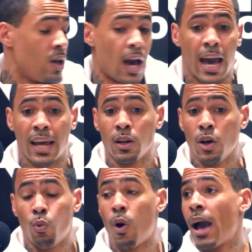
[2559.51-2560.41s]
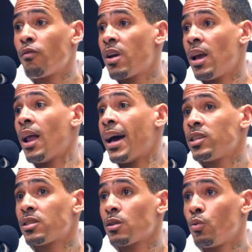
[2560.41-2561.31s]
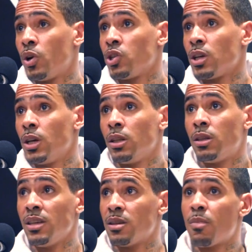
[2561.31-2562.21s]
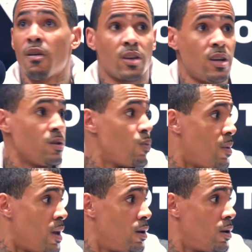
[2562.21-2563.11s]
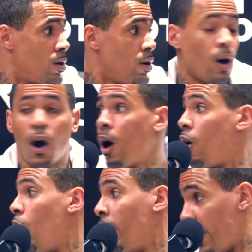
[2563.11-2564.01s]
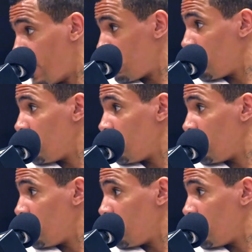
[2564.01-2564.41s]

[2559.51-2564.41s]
And what I realized was these American women are on it.